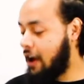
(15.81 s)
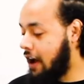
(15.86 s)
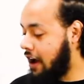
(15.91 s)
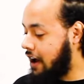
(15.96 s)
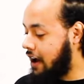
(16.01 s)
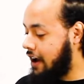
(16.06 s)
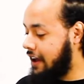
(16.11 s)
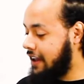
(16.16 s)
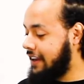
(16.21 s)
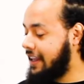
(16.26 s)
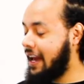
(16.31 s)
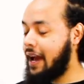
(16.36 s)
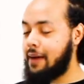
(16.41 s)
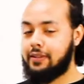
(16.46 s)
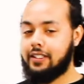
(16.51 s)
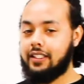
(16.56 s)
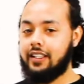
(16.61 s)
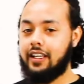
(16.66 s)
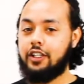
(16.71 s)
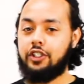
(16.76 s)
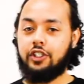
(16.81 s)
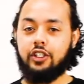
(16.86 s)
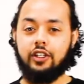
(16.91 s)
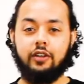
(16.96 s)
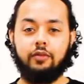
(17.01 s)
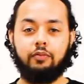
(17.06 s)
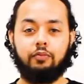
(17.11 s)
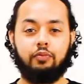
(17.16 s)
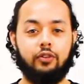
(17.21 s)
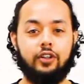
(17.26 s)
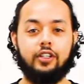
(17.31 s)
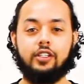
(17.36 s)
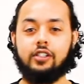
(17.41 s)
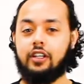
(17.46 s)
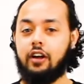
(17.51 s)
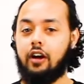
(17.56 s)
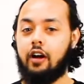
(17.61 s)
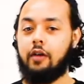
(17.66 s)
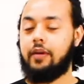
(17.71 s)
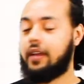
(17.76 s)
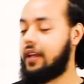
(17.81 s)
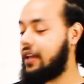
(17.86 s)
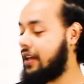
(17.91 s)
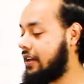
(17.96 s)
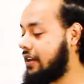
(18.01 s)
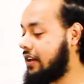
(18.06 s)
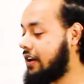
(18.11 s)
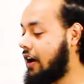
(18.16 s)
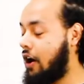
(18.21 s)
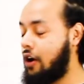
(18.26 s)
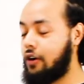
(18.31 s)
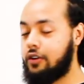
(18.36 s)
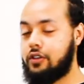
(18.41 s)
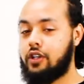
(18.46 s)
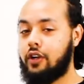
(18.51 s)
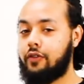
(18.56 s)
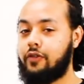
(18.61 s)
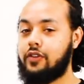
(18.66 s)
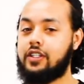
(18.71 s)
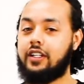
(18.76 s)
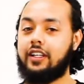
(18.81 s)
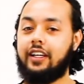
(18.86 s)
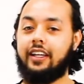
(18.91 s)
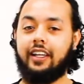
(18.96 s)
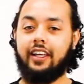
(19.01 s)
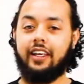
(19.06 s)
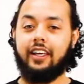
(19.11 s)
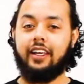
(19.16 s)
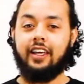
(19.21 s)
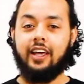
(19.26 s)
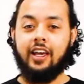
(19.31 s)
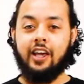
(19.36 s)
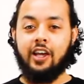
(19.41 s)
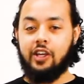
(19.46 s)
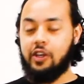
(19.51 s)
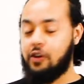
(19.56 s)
encapsulation, pre-scrubbing, hard surface cleaning,